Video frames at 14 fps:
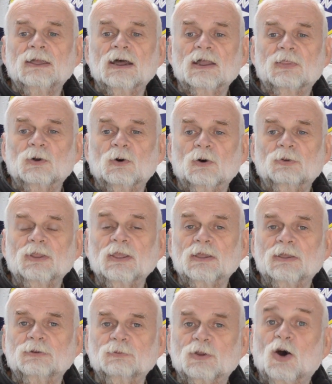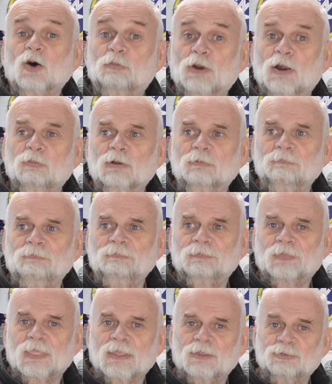I thought, oh dear, we've got a problem.
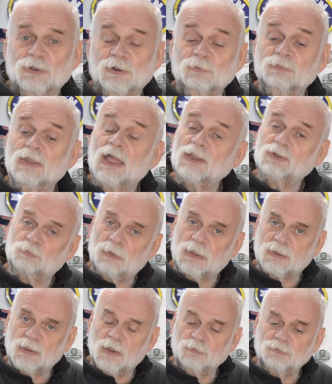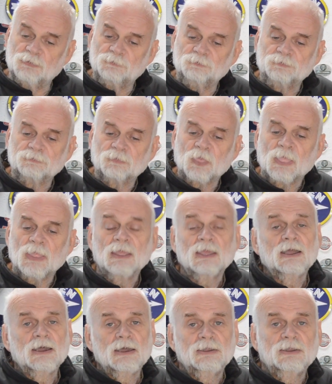So the head's back off,
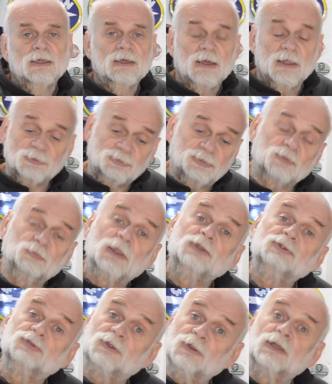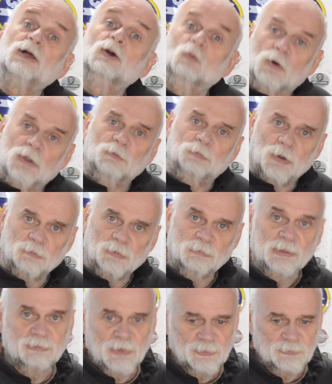and I'll just explain to you what the problem
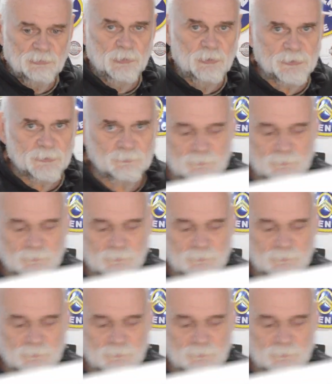is. Let's have a look.